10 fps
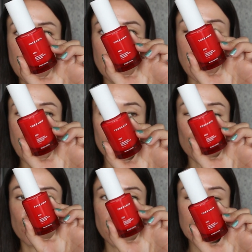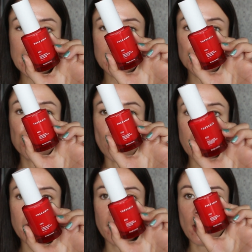it had a really nice
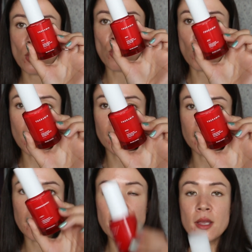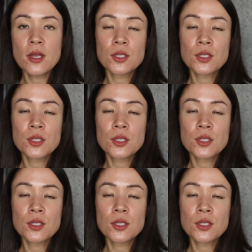brightening quality.